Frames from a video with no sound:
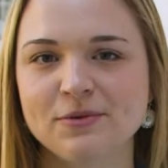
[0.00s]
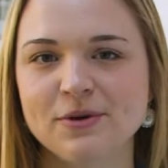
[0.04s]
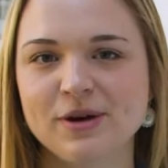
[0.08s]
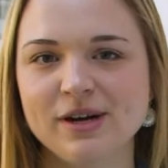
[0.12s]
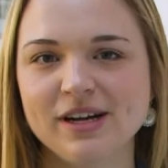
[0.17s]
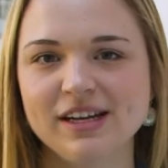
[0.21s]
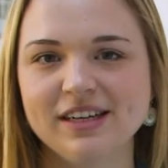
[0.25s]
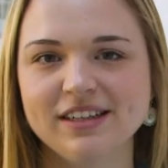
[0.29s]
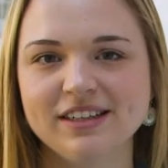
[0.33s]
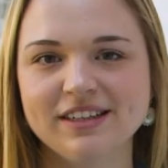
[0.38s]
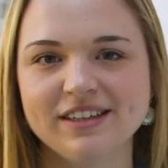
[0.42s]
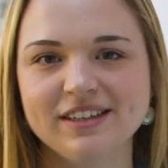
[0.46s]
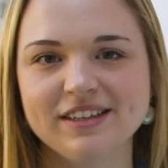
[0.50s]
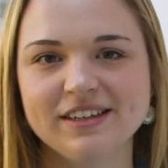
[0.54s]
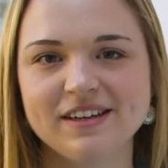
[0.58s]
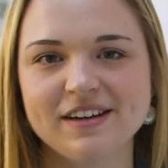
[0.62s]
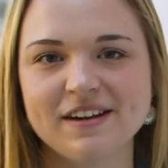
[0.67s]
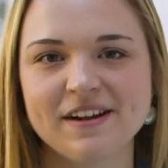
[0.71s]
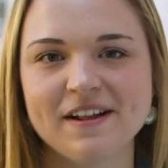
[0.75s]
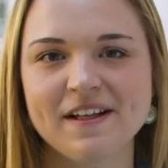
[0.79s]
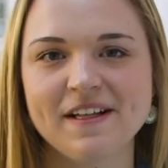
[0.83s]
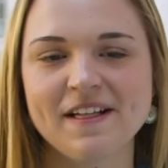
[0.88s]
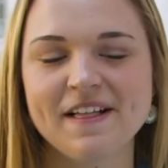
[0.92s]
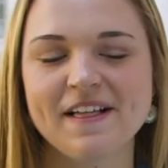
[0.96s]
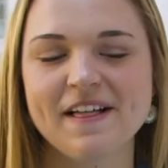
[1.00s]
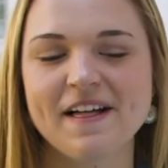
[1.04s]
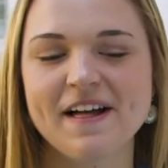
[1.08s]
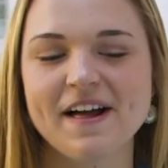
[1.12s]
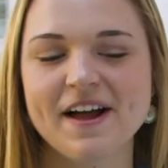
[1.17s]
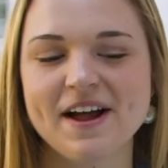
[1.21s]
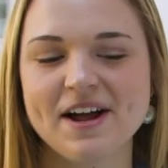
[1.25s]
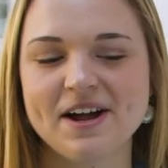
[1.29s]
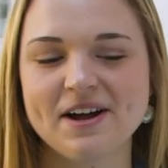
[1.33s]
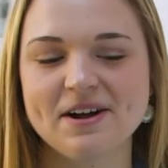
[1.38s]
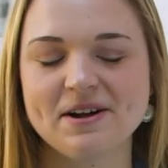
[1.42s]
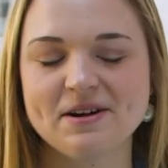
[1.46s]
one.
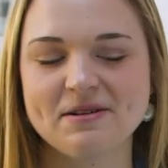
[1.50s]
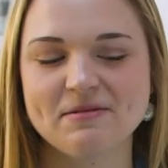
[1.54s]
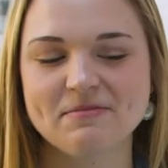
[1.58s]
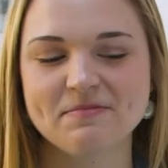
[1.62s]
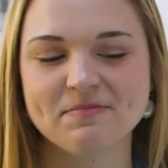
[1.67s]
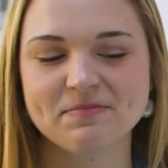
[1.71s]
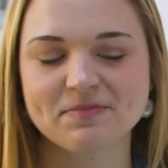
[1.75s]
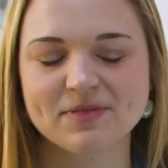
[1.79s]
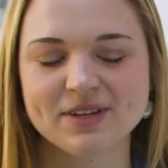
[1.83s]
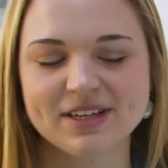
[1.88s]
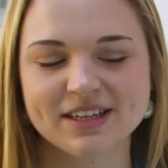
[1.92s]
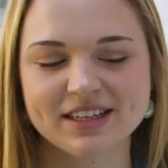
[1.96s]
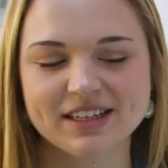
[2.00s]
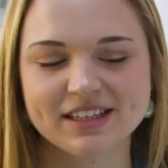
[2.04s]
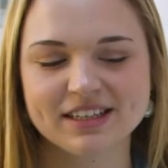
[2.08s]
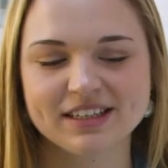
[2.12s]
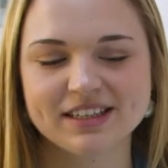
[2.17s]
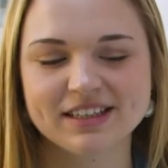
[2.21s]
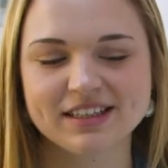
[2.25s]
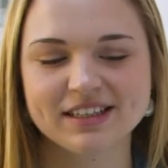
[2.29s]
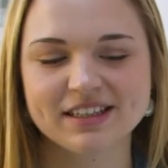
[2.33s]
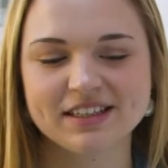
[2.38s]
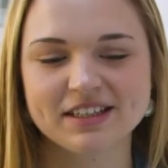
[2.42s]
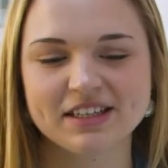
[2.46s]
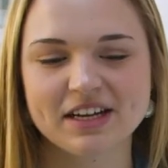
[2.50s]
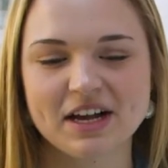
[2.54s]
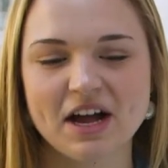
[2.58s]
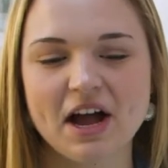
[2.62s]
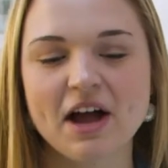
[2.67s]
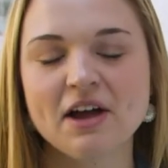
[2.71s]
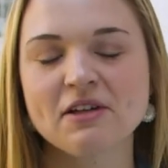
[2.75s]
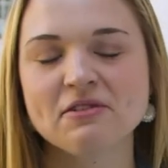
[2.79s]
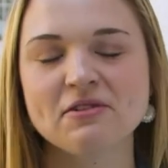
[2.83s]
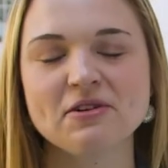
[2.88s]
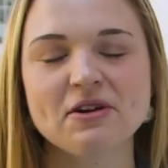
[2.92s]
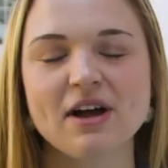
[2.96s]
Um,
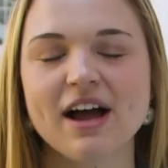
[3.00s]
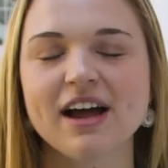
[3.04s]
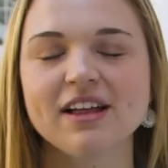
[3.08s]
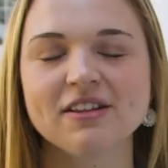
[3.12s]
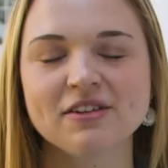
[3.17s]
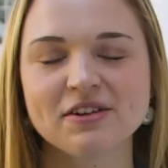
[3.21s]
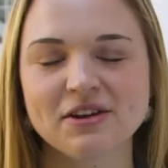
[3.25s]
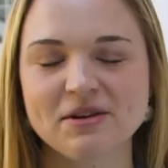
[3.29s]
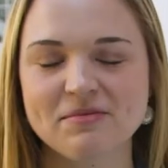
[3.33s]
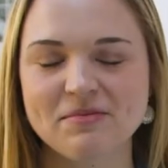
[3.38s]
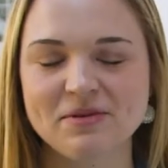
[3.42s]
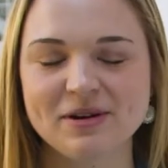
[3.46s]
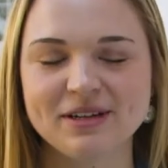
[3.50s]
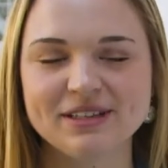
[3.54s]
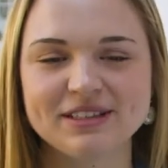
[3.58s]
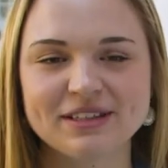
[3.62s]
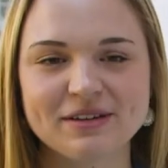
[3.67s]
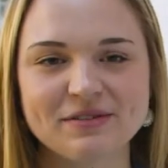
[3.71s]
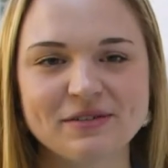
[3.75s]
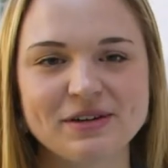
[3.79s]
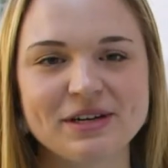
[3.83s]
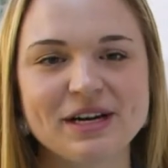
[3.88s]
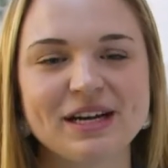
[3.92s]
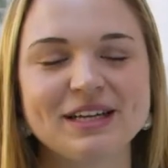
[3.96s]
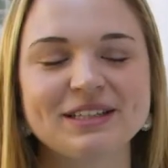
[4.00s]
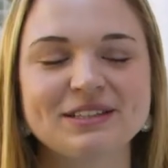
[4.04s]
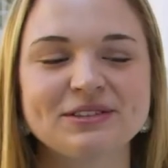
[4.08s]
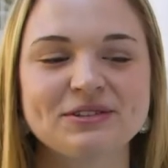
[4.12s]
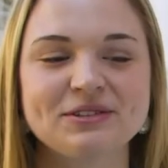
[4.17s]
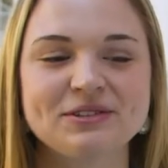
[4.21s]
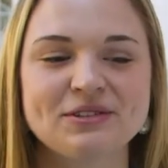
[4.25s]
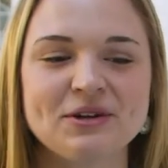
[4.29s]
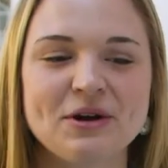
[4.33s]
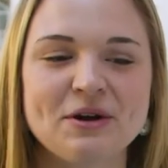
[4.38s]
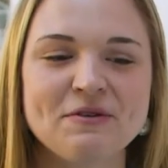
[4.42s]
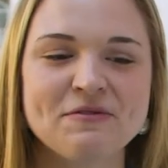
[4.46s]
I, lo I look at puns every day, so
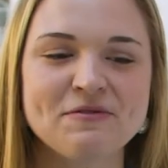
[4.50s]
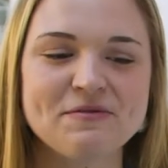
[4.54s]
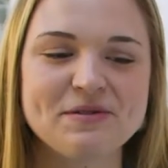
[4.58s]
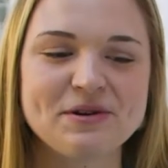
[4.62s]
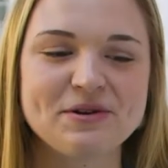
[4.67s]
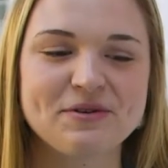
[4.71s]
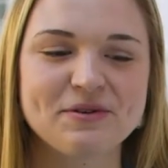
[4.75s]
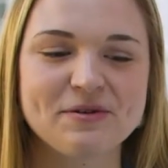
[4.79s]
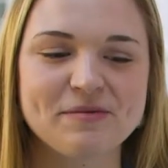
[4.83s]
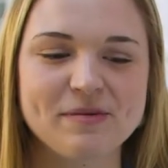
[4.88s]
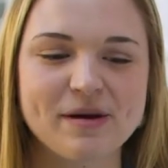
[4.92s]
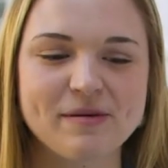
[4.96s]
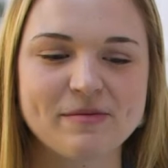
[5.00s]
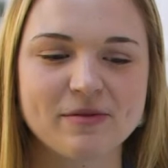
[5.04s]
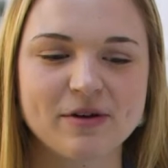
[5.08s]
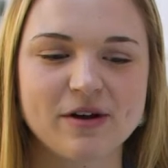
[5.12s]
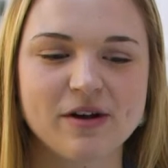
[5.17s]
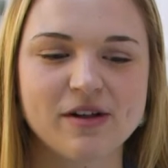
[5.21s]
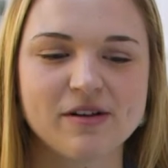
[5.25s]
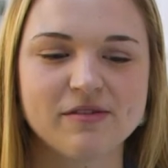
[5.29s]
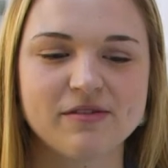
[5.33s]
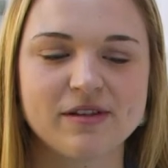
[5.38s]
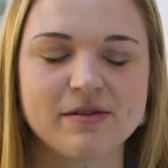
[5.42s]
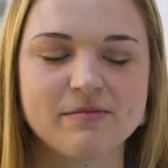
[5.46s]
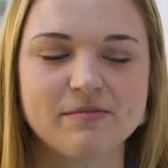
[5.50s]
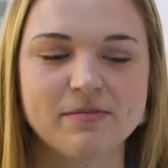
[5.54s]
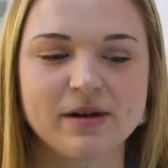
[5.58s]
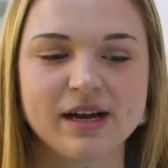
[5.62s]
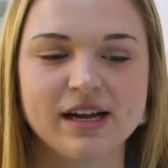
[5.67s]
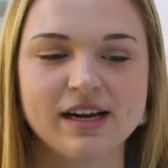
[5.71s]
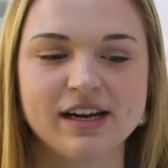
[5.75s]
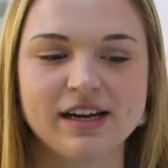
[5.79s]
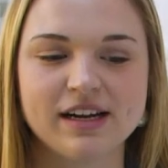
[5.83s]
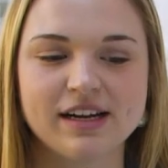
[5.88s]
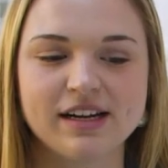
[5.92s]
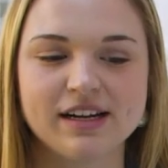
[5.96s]
it's hard for me to remember all of them. But
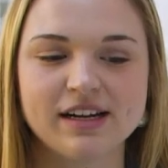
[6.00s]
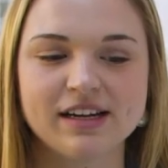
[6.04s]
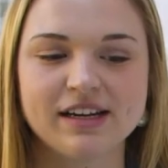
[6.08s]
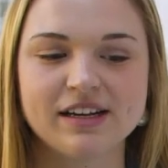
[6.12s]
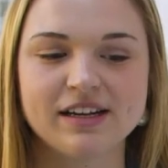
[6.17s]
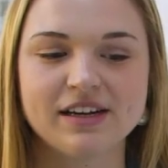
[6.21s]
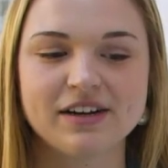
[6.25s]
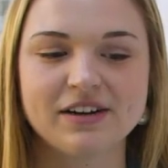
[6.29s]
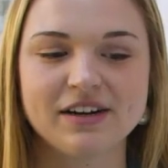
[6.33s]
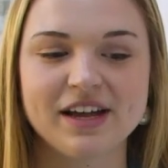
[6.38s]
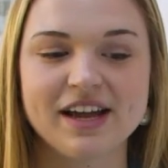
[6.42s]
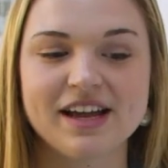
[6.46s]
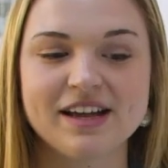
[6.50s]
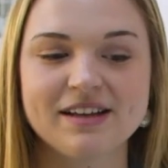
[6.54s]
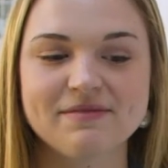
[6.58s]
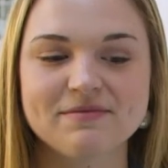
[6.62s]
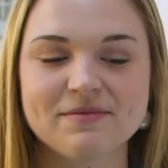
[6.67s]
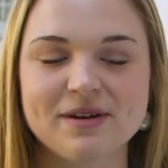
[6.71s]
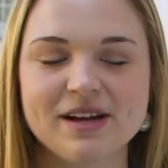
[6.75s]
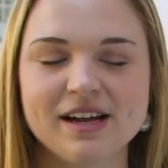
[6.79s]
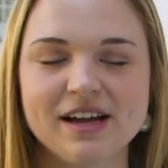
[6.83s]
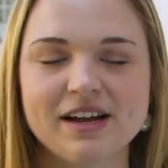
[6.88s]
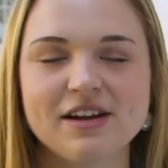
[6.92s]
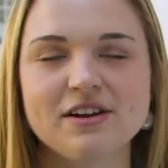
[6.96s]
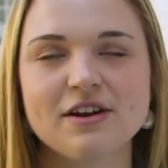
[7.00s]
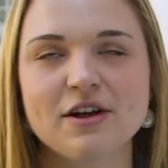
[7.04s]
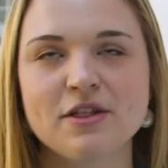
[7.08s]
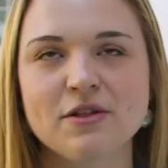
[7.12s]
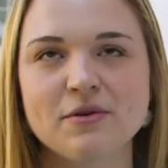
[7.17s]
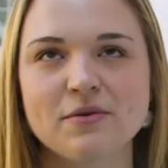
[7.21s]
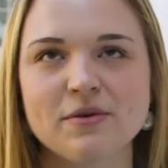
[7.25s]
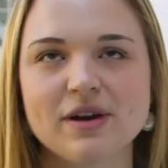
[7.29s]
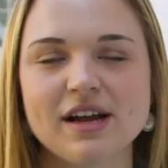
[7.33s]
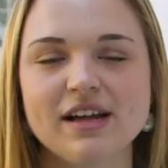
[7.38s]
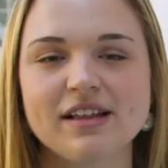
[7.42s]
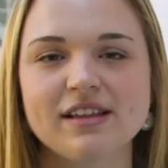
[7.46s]
okay, my,
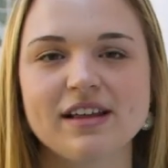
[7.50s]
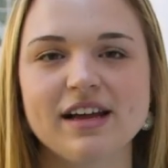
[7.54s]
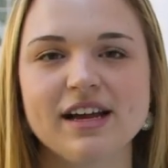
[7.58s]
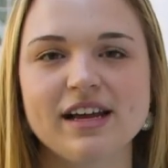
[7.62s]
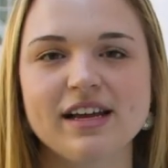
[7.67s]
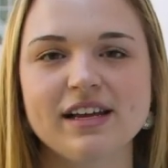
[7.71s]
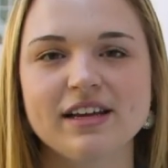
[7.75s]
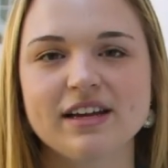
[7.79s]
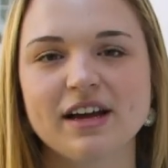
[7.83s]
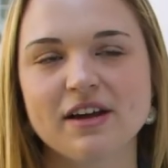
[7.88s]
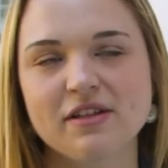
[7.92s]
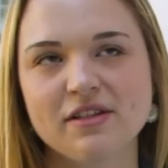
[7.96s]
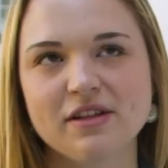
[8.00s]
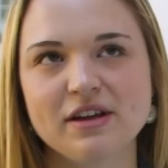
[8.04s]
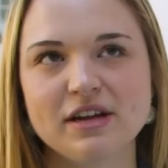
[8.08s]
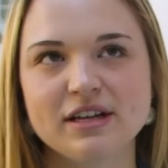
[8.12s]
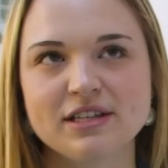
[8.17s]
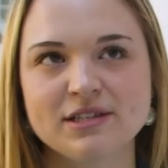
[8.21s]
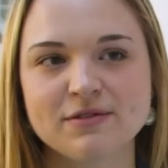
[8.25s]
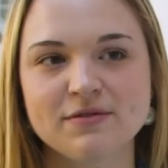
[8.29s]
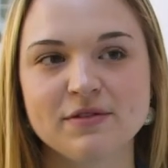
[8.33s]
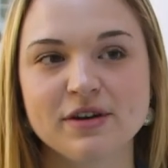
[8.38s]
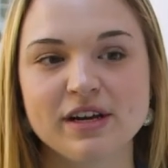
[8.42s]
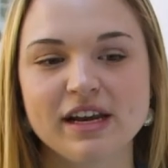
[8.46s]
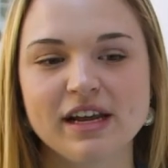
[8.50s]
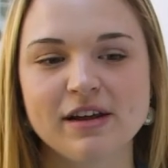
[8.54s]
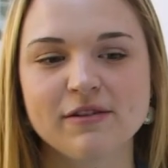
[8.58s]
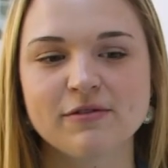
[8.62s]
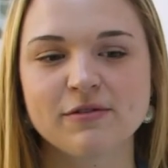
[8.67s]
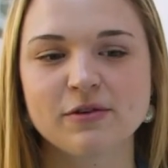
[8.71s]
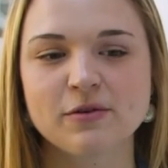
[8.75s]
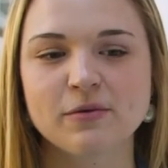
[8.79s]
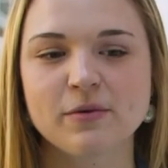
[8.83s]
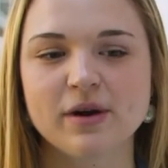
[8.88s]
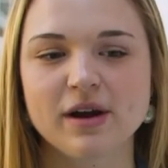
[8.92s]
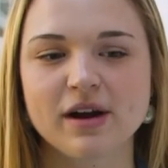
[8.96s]
another one I like, I think it's fitting
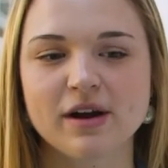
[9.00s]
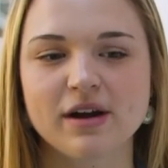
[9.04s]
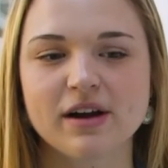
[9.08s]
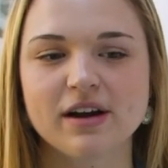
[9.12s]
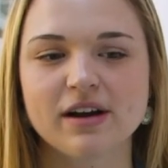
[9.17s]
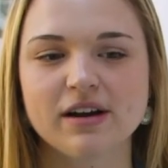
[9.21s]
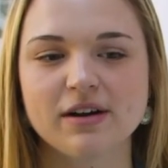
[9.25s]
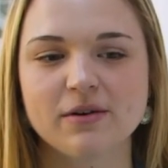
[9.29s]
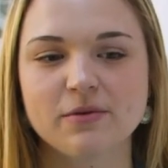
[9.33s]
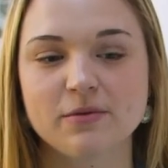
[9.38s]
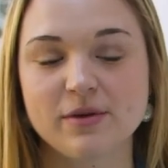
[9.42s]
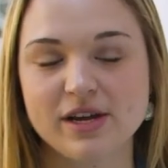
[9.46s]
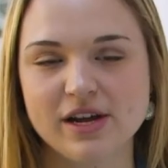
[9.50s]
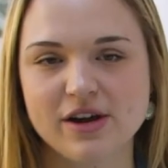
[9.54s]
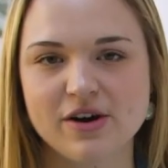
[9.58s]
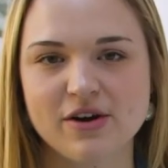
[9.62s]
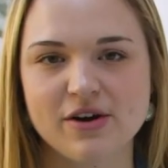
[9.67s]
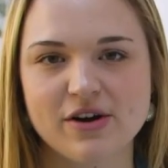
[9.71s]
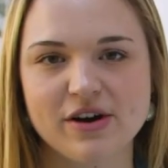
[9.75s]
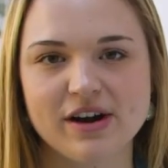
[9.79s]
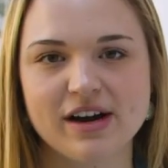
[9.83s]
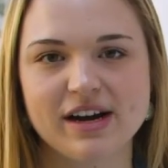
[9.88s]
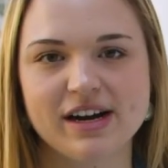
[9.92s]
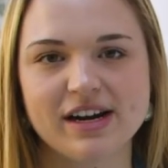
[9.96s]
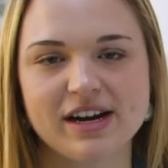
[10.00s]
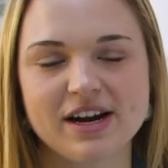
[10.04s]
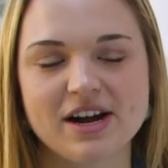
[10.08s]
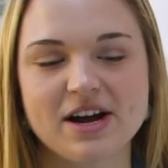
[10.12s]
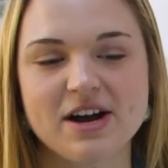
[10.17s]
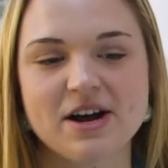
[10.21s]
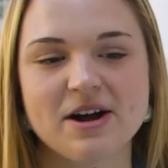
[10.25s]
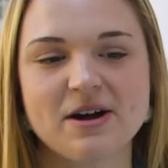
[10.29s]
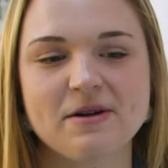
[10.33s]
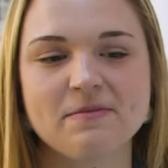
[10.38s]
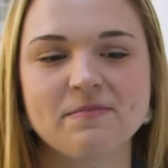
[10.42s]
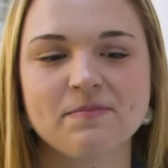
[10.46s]
for where we are.
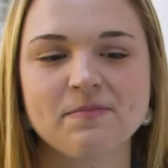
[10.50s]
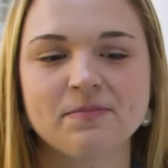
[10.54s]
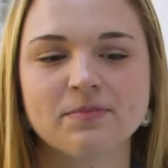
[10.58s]
Um,